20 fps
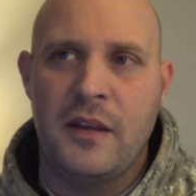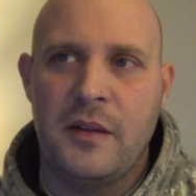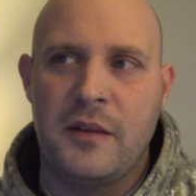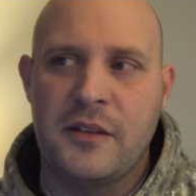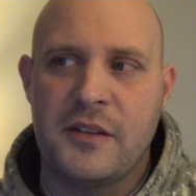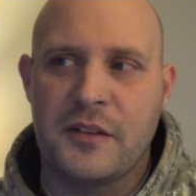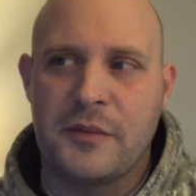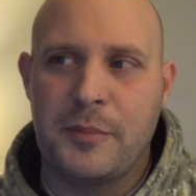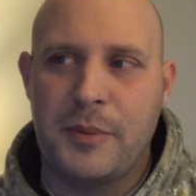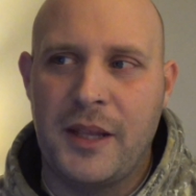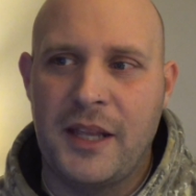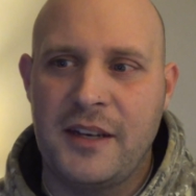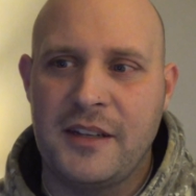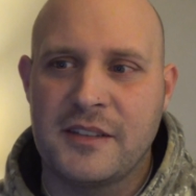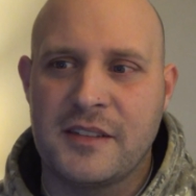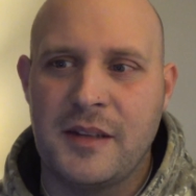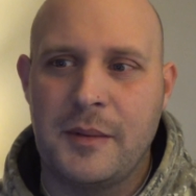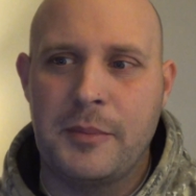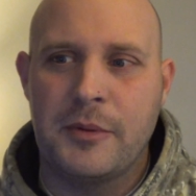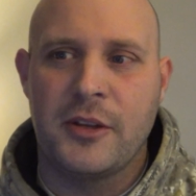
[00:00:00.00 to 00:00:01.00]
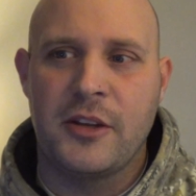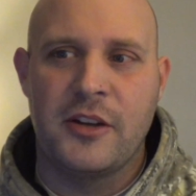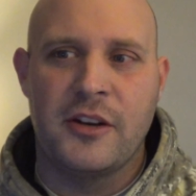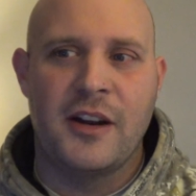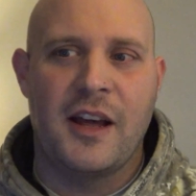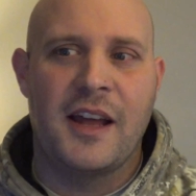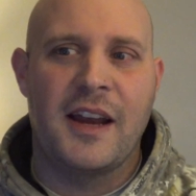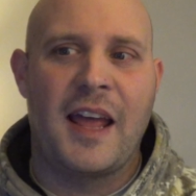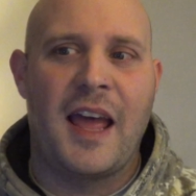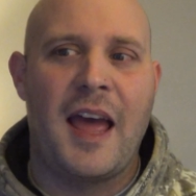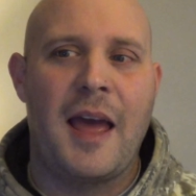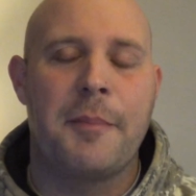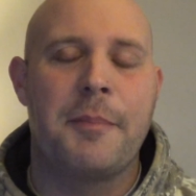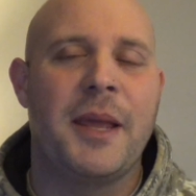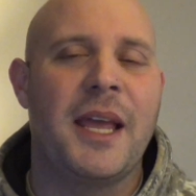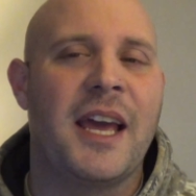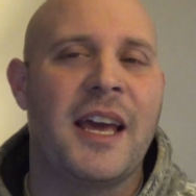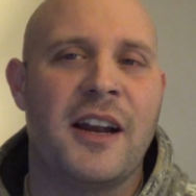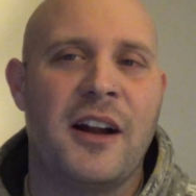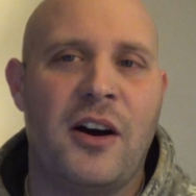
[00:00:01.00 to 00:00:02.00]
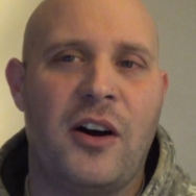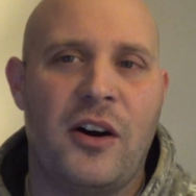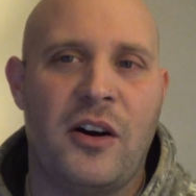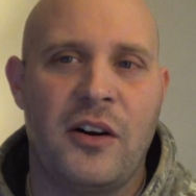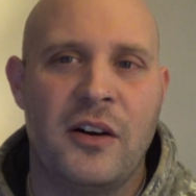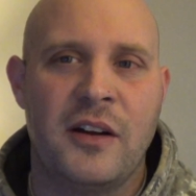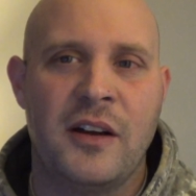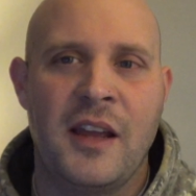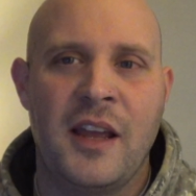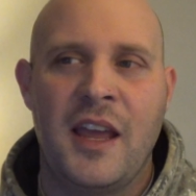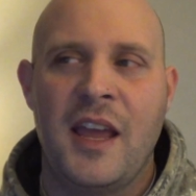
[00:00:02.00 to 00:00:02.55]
just plain and simple, you're not happy at all.